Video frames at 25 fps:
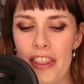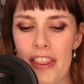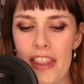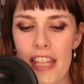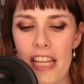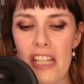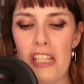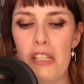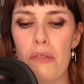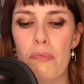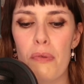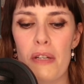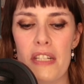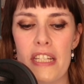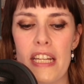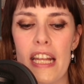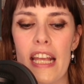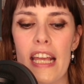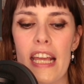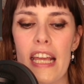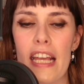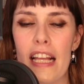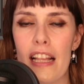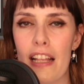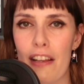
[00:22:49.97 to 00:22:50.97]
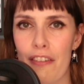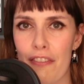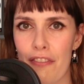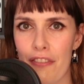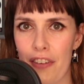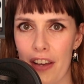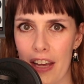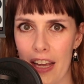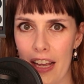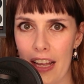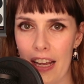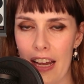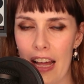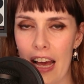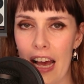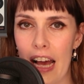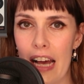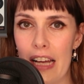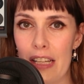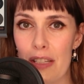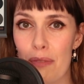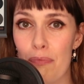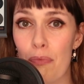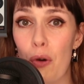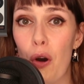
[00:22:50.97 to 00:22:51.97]
this particular fight
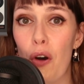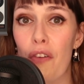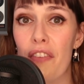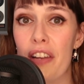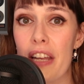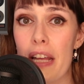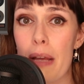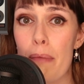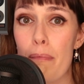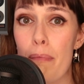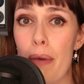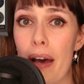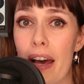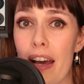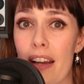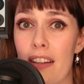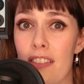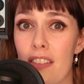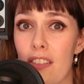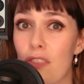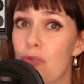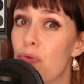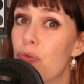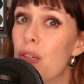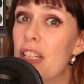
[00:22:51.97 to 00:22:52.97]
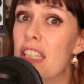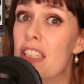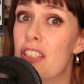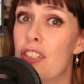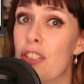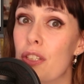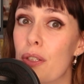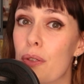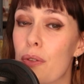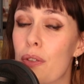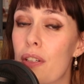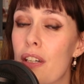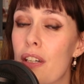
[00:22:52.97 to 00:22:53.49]
has more of an impact on Ritsu